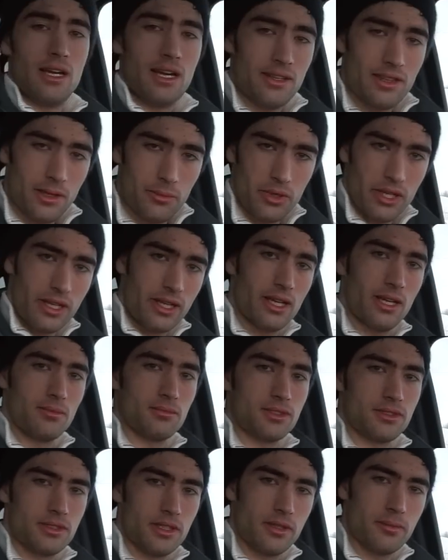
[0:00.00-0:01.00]
And then when it
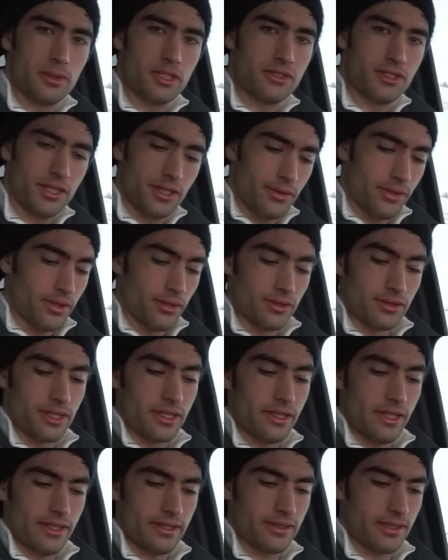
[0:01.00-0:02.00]
comes to the materials
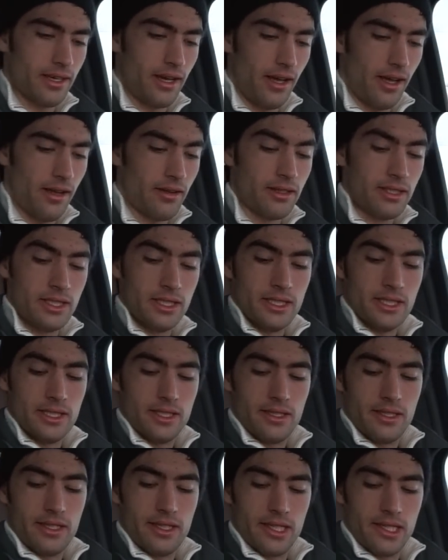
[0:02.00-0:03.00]
in this car,
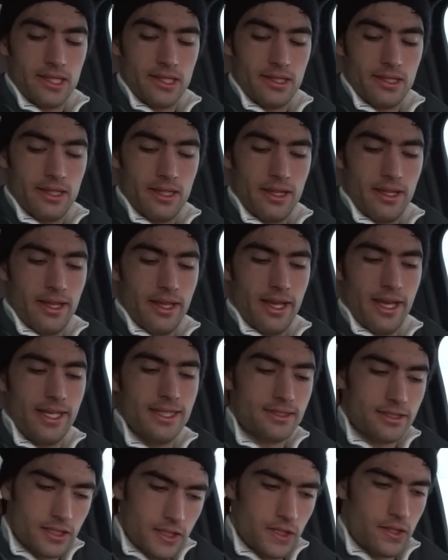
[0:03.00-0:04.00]

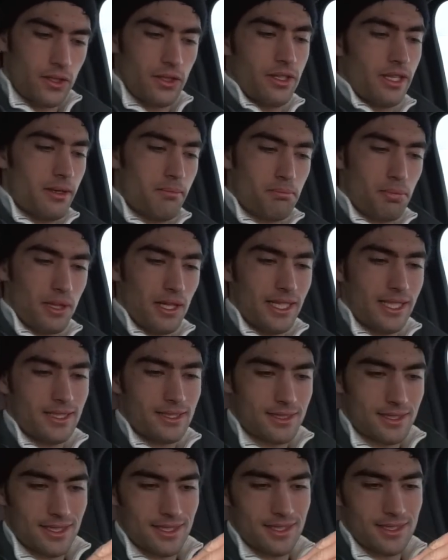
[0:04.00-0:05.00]
it's good in
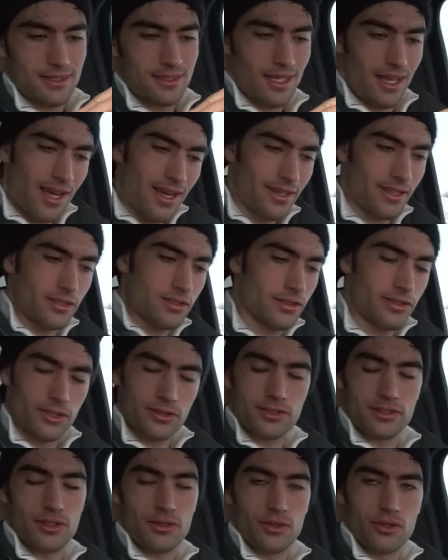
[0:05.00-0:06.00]
places and it's not
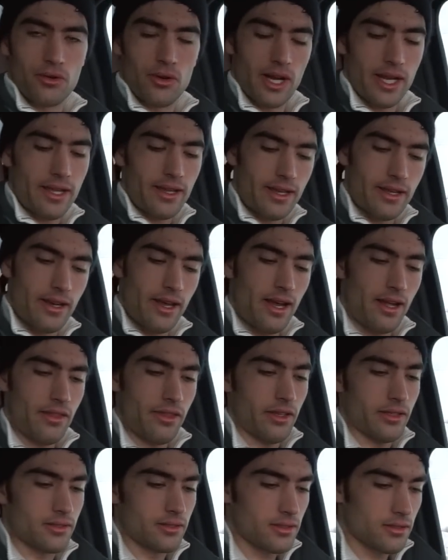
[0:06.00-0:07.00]
so great in
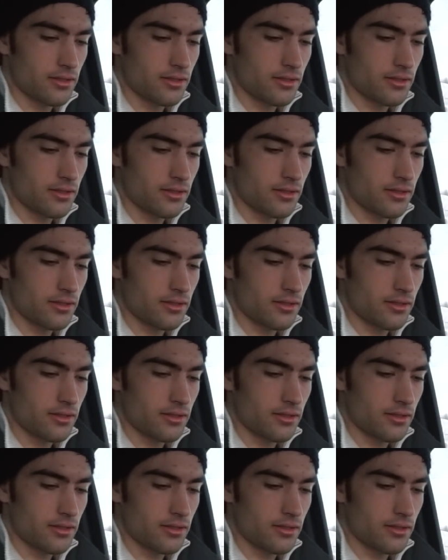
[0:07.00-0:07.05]
others.